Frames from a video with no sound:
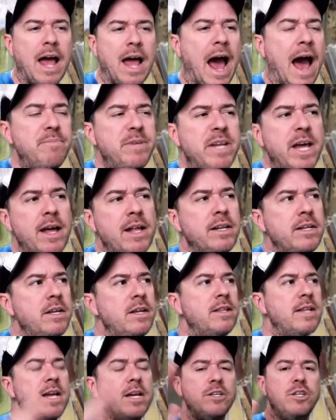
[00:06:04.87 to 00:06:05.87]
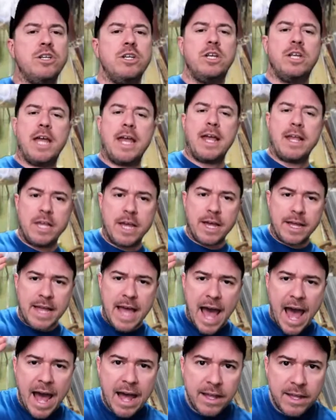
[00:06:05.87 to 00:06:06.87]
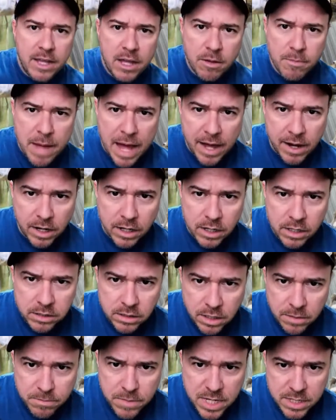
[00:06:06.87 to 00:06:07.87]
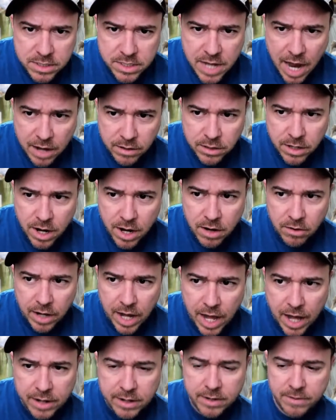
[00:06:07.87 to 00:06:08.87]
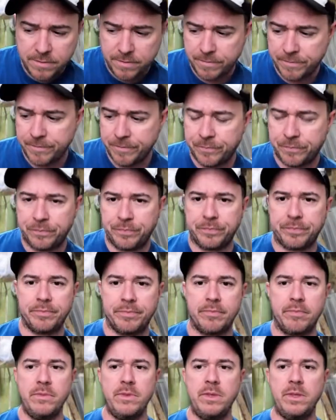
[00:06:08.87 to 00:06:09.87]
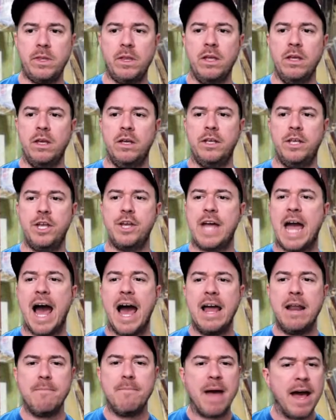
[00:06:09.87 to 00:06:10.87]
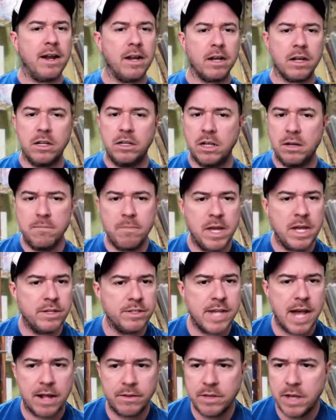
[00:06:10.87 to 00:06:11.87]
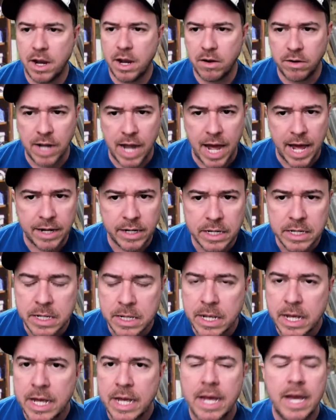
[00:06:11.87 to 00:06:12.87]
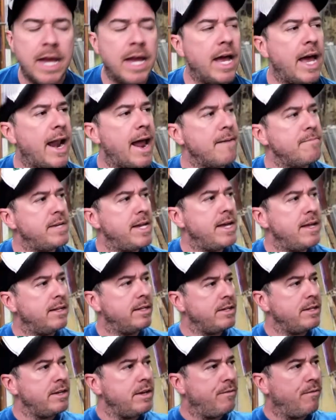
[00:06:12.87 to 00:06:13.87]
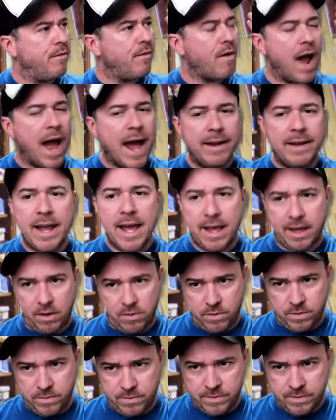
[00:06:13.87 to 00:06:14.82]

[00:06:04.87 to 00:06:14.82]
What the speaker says: I'm telling you this, you got him out of Columbia, South Carolina. You got him out of Columbia, South Carolina. And I'm telling you right now,